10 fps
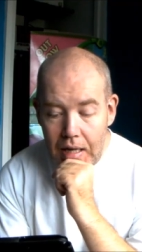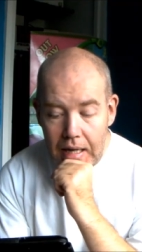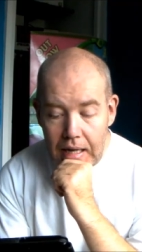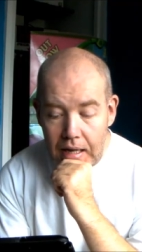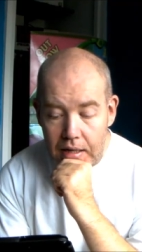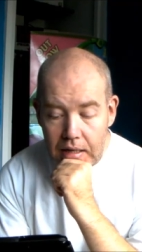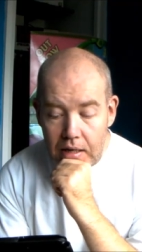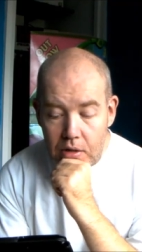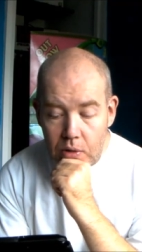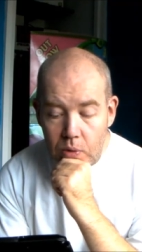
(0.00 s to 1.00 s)

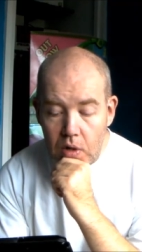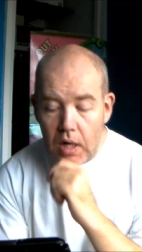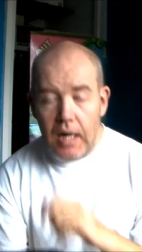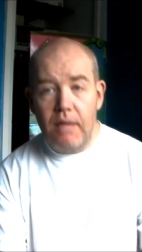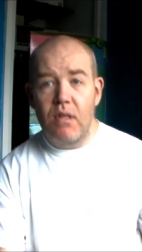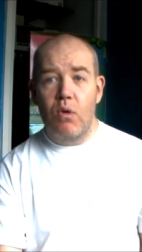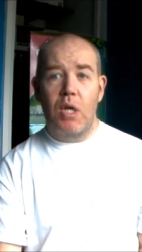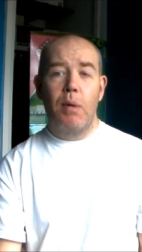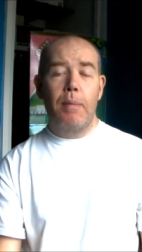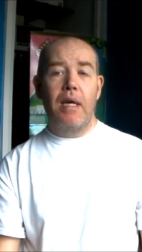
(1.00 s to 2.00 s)
Okay, cool. I'll have to look
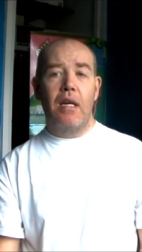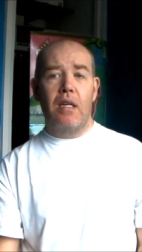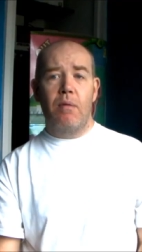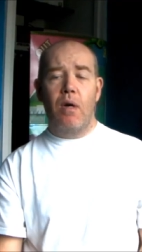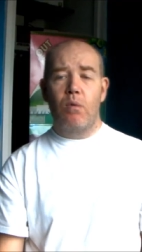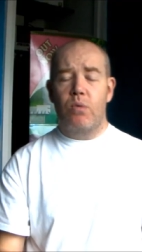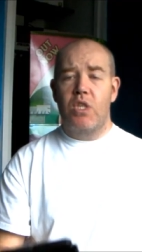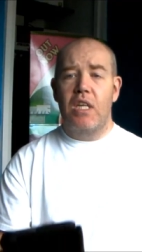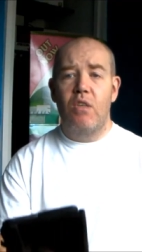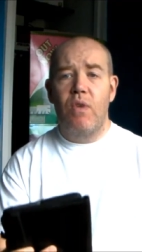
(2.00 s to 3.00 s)
him up, mate. I'll
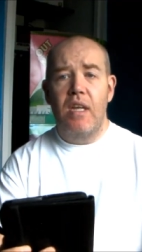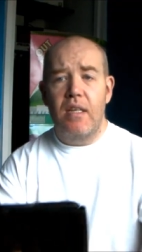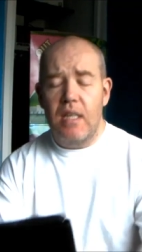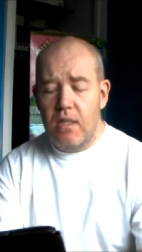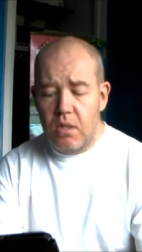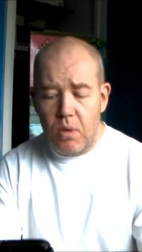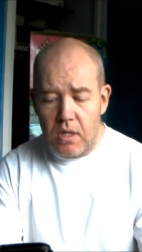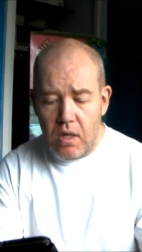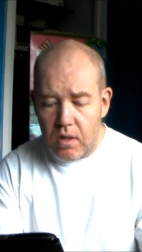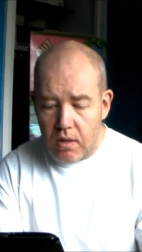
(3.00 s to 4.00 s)
check his videos out and see what
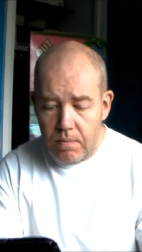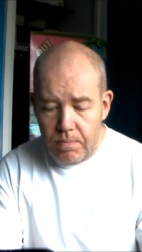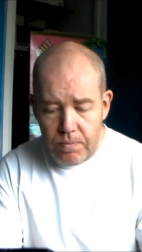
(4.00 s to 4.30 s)
he's like.